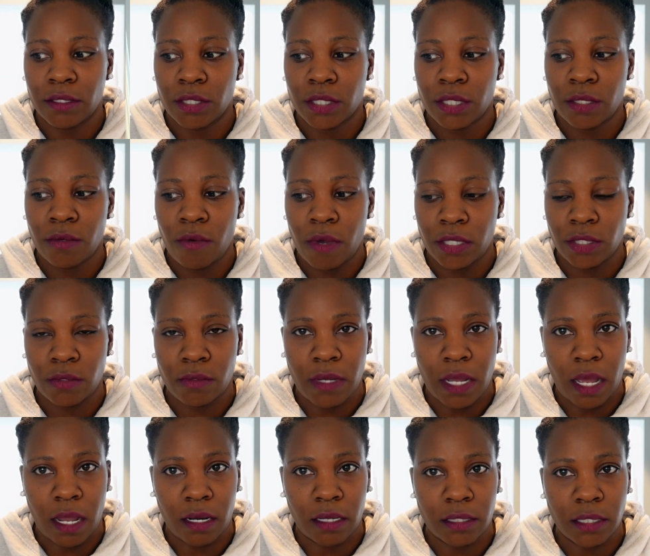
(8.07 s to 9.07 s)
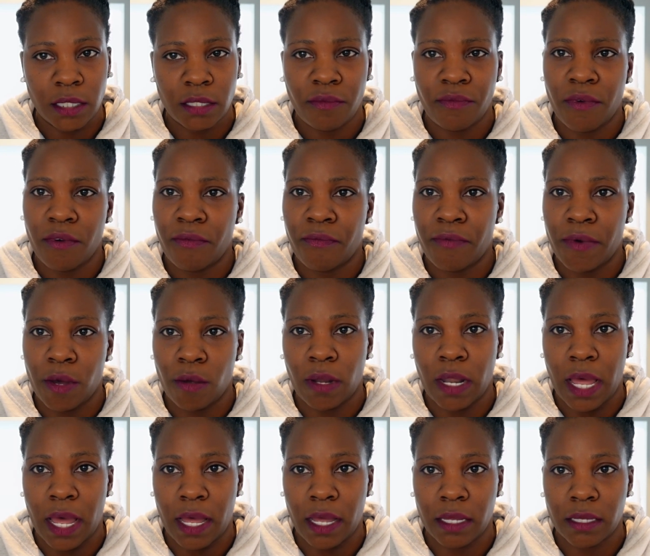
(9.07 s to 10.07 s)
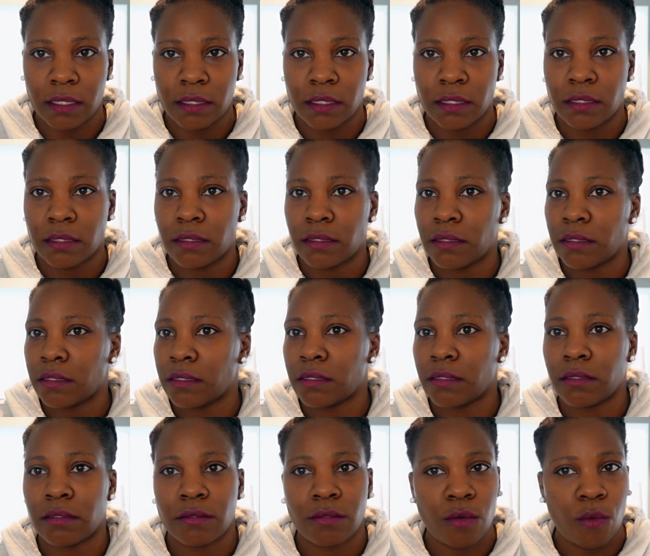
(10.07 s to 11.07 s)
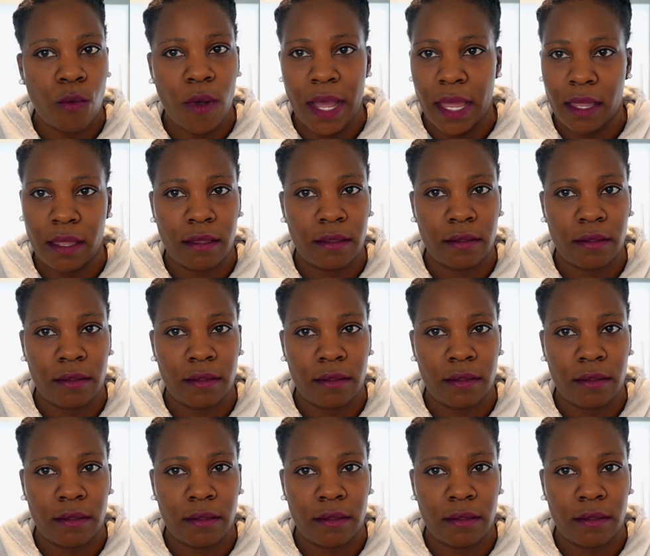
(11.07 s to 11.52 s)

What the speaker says: $200 for faux locks. Why?